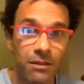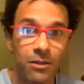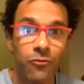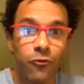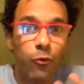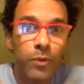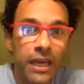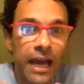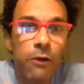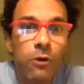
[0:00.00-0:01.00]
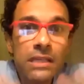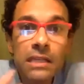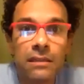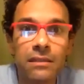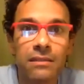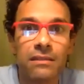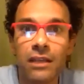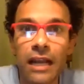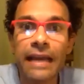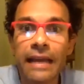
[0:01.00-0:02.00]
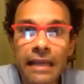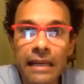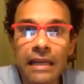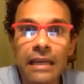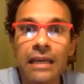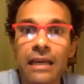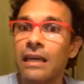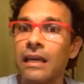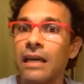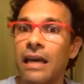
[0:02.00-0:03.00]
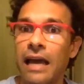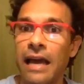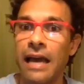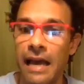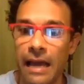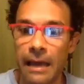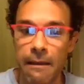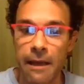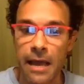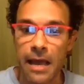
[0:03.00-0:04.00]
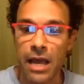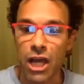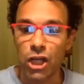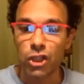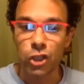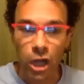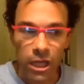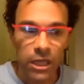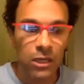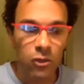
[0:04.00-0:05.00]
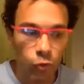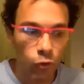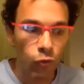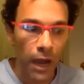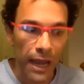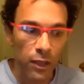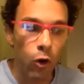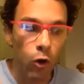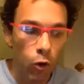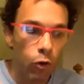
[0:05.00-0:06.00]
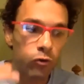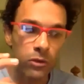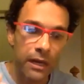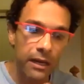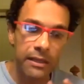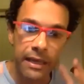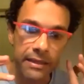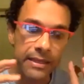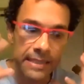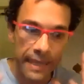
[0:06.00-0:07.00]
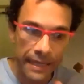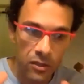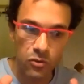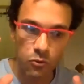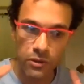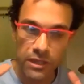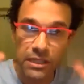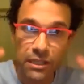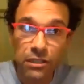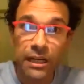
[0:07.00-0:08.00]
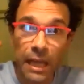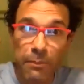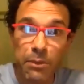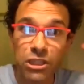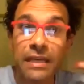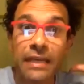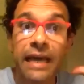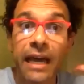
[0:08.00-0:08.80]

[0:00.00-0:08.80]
For me, I wasn't like really trying to, I don't go to the set with a certain image that I